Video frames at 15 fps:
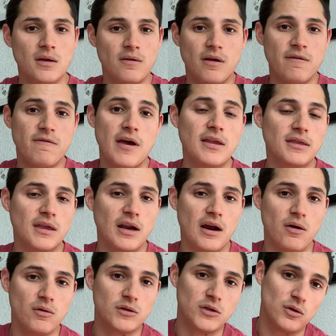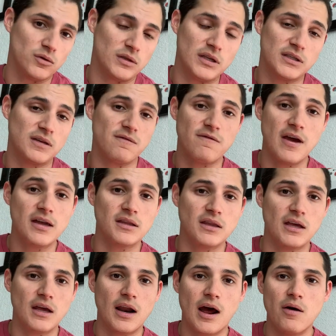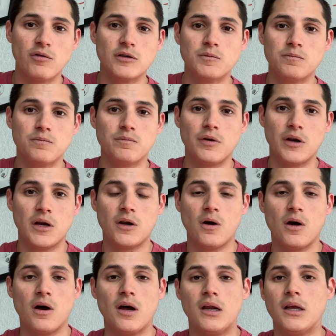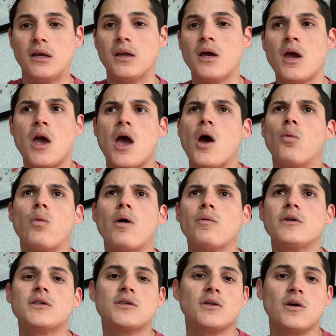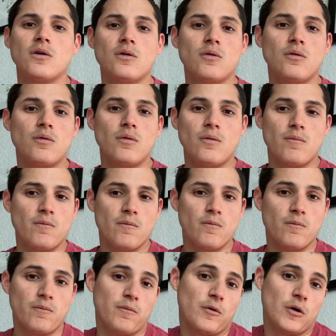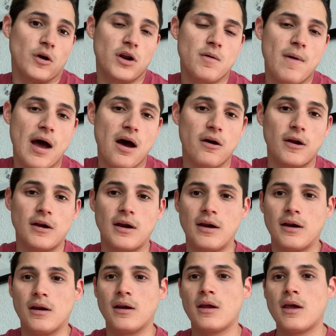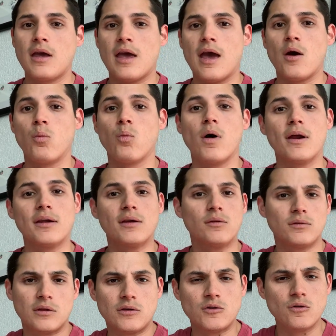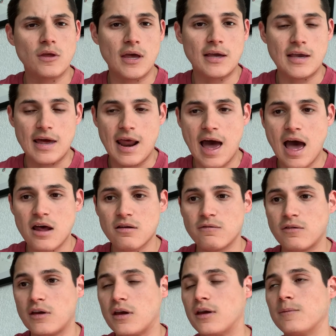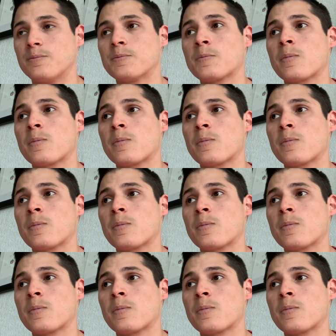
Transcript: event that I was this event that I was putting on, and what was so good about it, and what do they get out of it.